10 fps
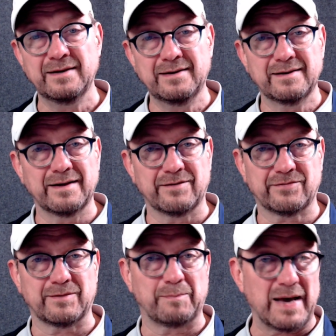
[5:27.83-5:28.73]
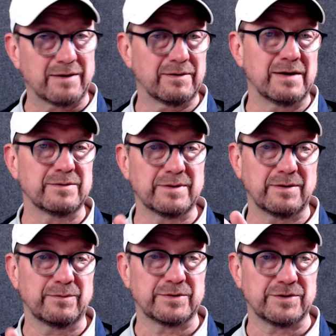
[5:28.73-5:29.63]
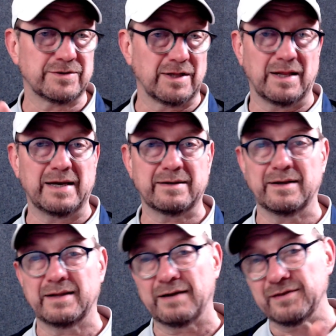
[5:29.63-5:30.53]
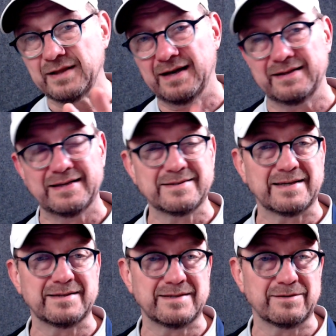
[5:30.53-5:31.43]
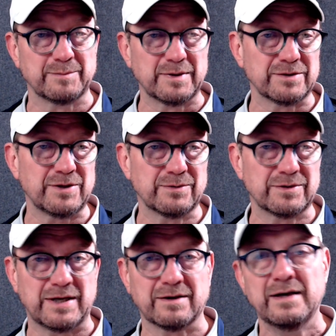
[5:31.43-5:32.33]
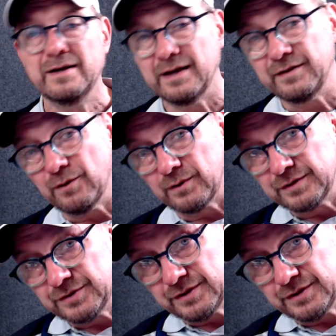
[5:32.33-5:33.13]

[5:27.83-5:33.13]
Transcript: it's the background, which is the light, and everything on the inside is either middle tone or dark, and the oranges